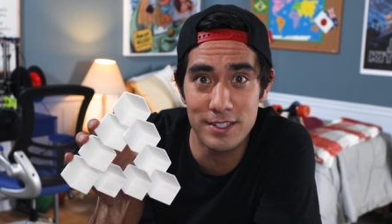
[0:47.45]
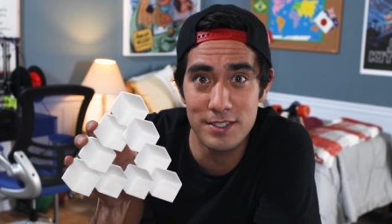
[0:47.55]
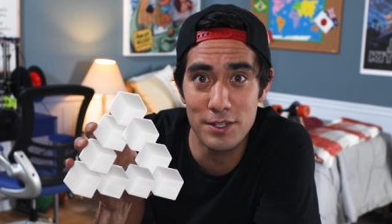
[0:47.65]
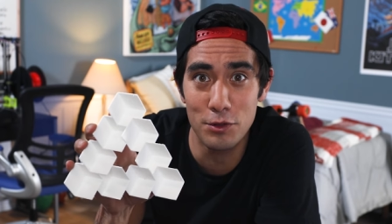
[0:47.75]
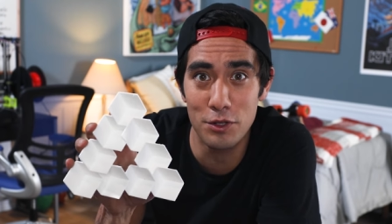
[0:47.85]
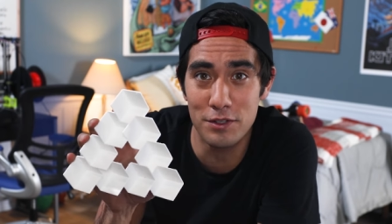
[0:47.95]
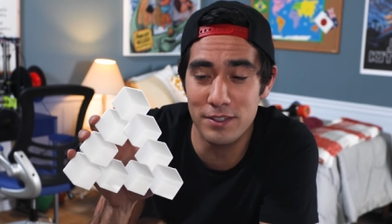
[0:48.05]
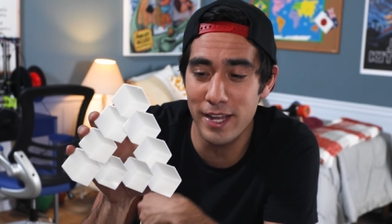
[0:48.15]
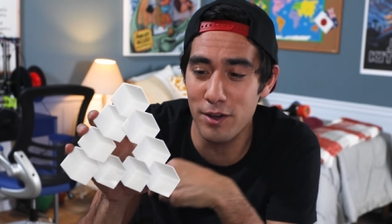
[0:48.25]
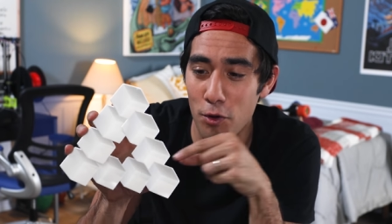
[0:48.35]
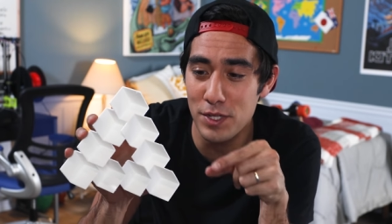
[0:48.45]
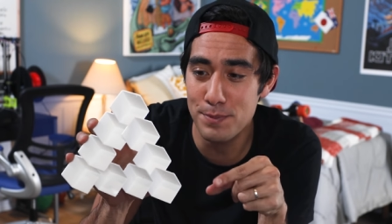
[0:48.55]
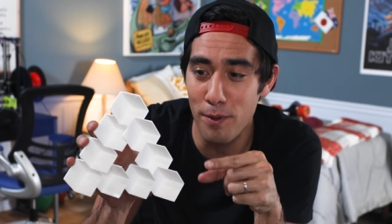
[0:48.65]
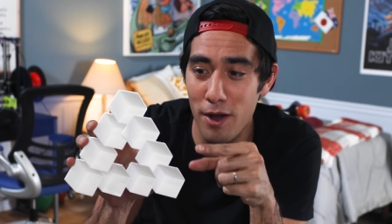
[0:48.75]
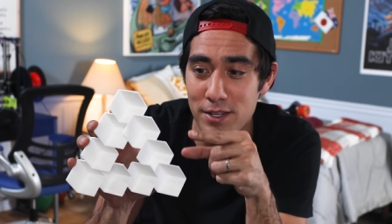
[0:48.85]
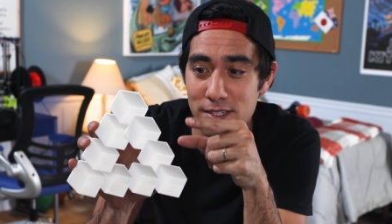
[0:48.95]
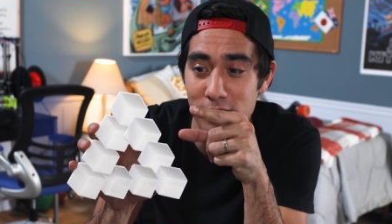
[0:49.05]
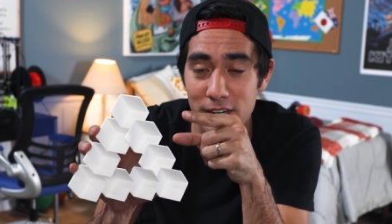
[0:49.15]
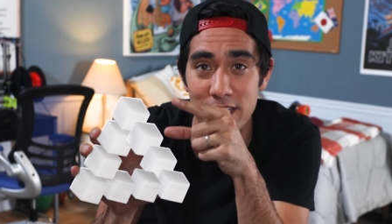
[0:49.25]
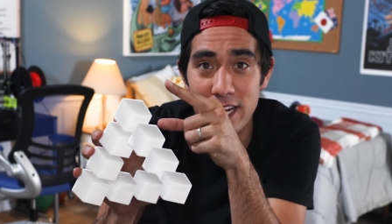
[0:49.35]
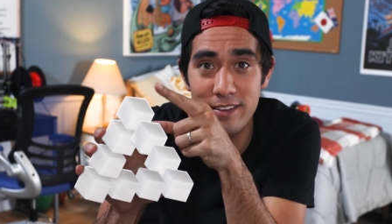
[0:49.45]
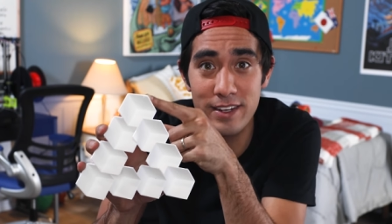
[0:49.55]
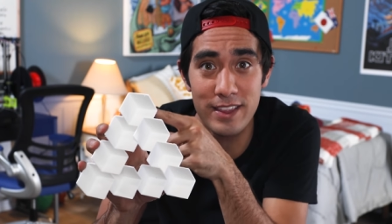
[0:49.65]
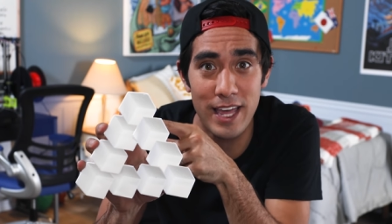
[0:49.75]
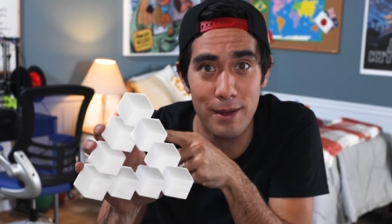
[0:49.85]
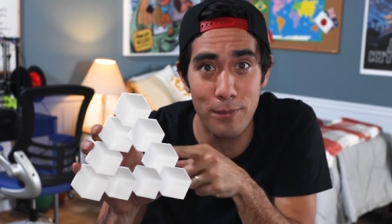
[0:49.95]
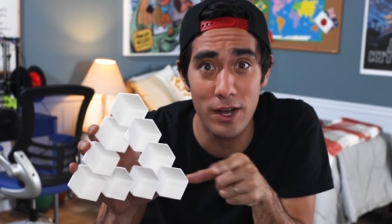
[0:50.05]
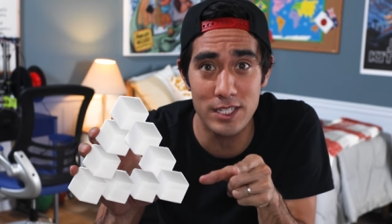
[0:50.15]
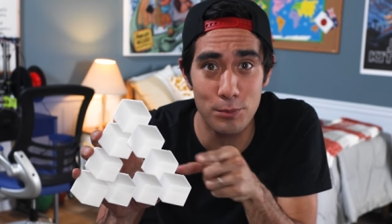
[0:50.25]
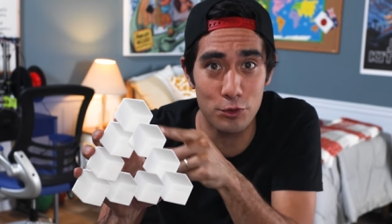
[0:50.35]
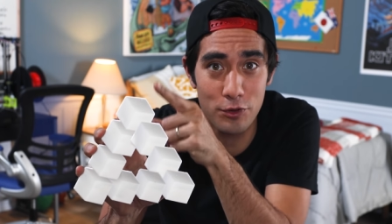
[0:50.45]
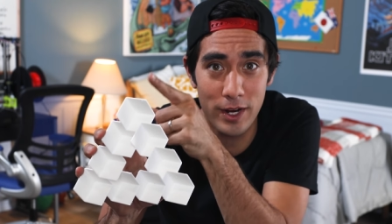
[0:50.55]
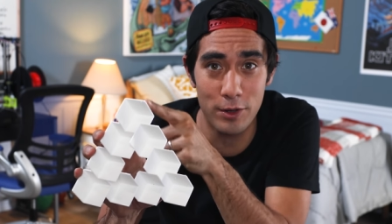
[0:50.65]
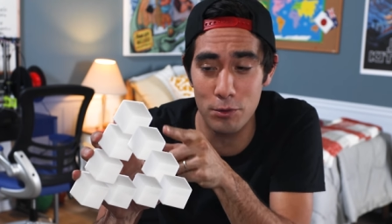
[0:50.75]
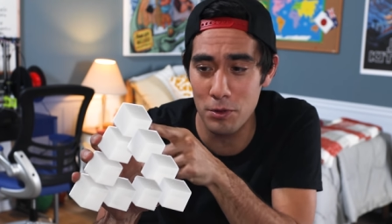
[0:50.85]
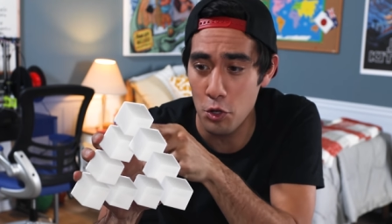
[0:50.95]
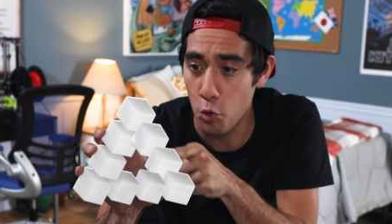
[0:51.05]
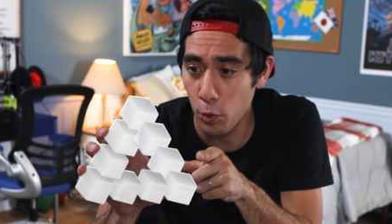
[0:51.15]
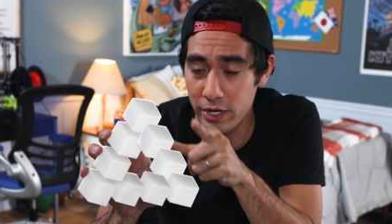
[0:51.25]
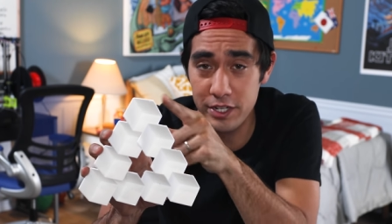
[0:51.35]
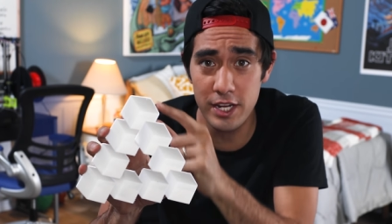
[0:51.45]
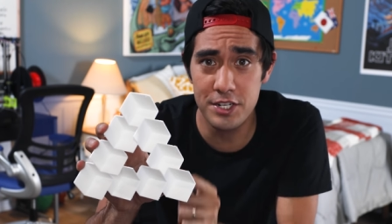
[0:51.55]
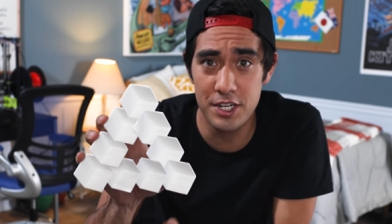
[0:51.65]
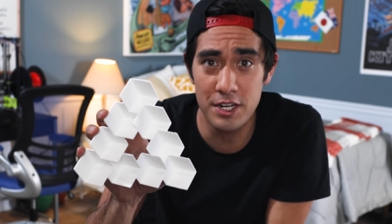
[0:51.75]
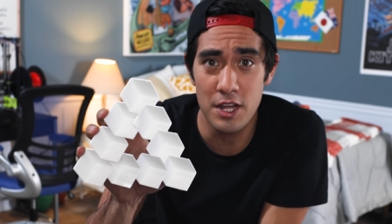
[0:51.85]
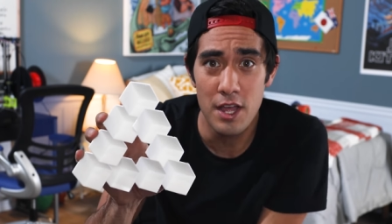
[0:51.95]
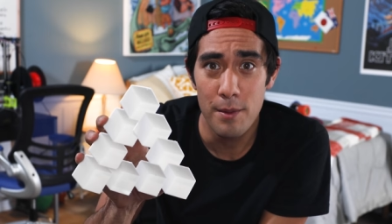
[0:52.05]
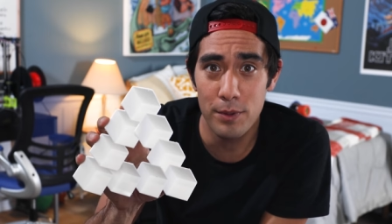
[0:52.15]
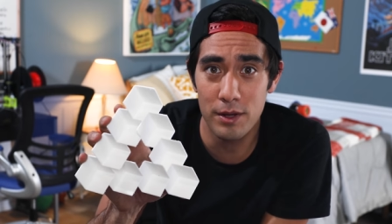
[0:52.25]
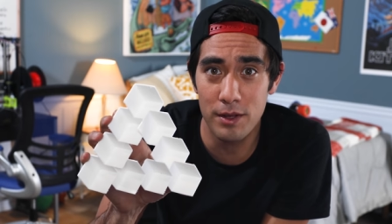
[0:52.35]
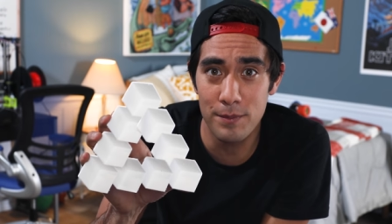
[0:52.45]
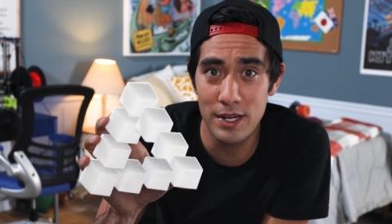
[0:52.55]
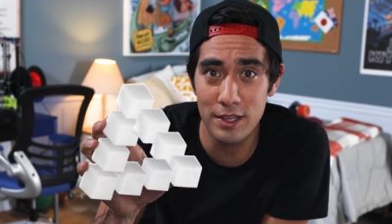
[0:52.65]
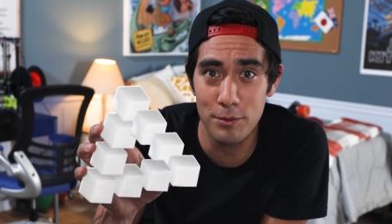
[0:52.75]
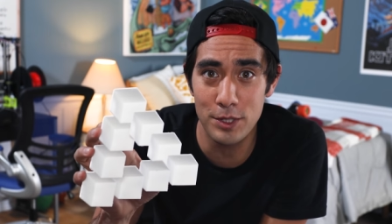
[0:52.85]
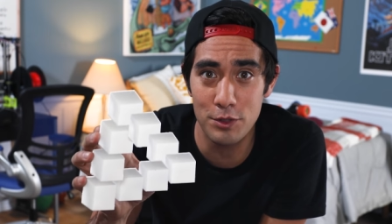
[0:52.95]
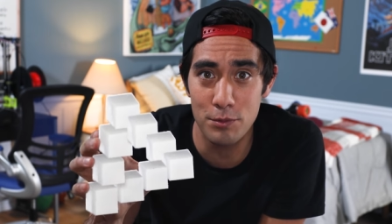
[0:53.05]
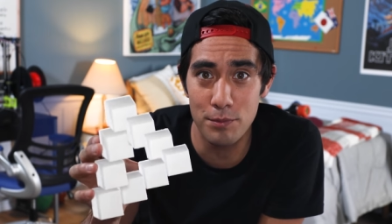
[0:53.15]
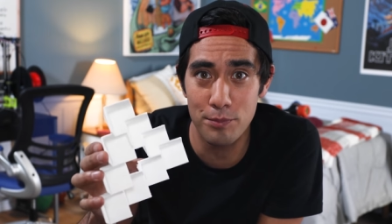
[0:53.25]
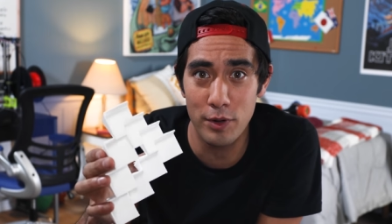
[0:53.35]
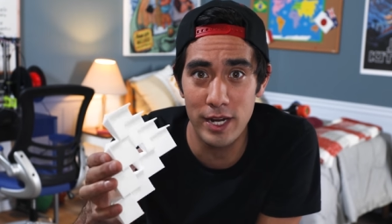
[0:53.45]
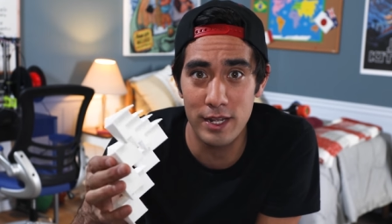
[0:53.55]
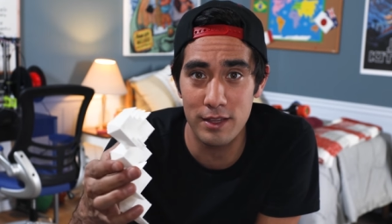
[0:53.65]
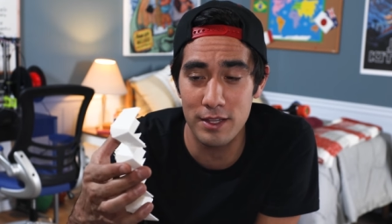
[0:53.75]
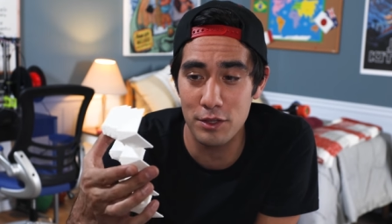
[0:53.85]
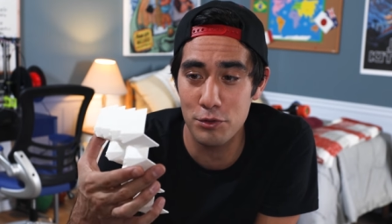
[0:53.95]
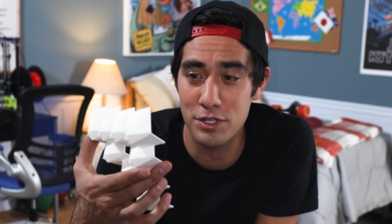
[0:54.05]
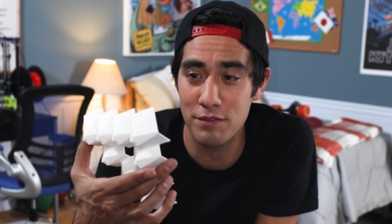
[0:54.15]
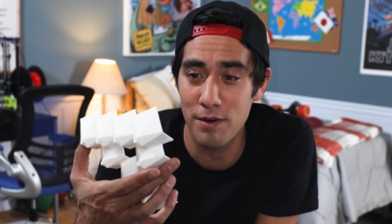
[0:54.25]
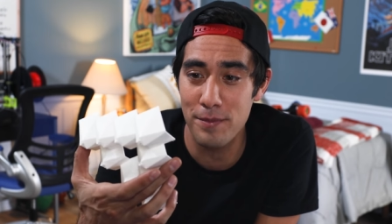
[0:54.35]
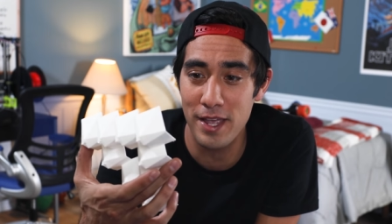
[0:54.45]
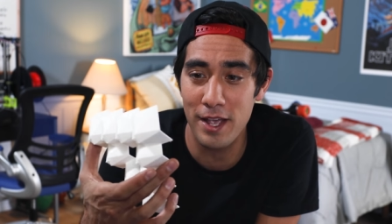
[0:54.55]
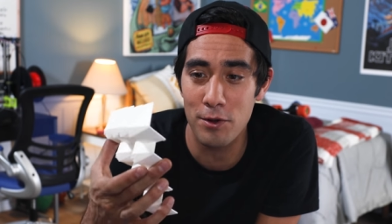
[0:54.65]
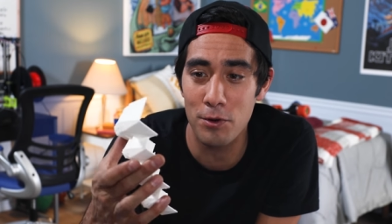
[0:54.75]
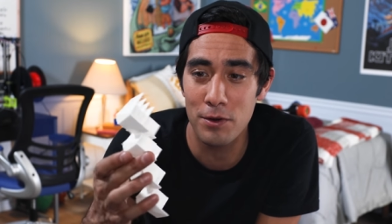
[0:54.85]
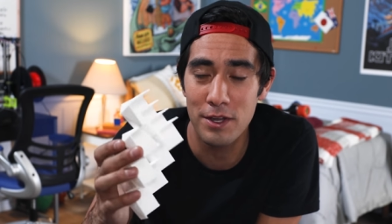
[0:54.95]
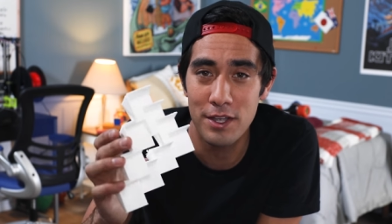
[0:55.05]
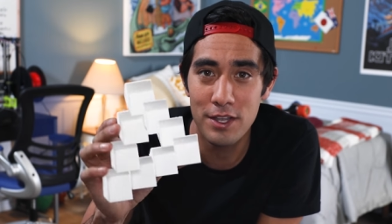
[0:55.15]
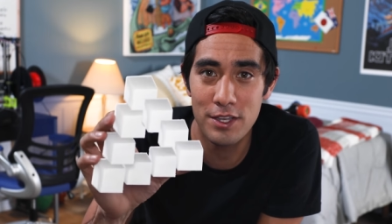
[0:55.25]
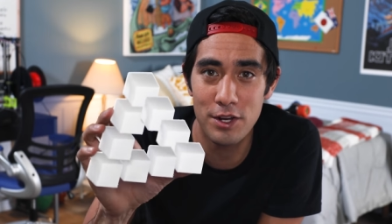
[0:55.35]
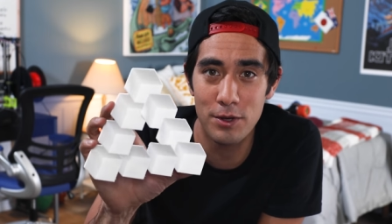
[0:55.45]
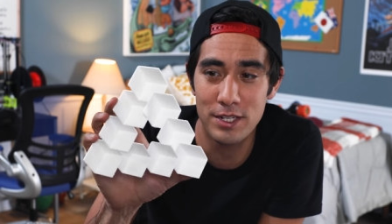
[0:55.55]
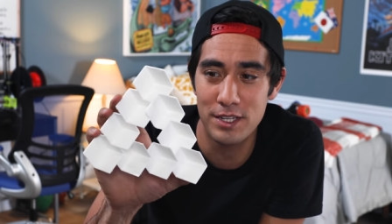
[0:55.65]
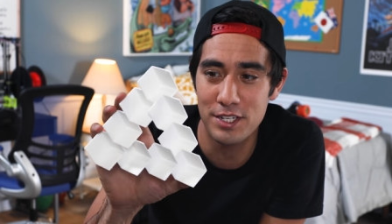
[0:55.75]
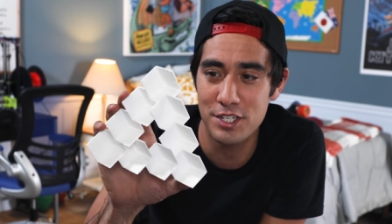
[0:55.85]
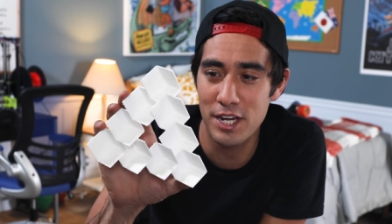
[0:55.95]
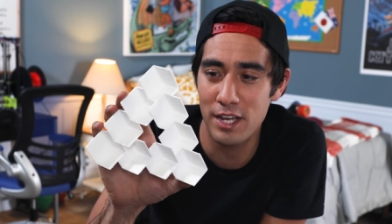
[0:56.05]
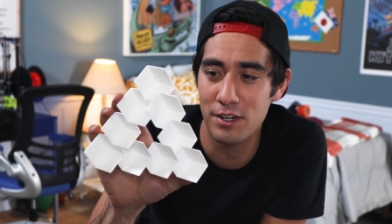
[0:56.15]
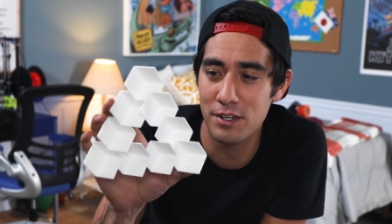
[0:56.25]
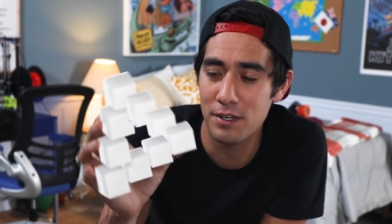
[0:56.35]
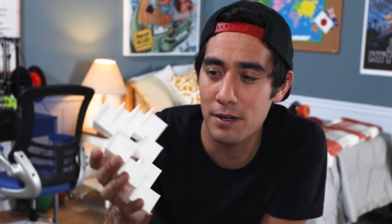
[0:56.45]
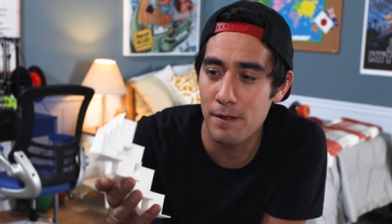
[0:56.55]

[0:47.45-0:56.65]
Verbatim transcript: it still looks like all these boxes are connected in that impossible triangle orientation, but immediately when you break it, the illusion from the angle, you know, it, it's shattered.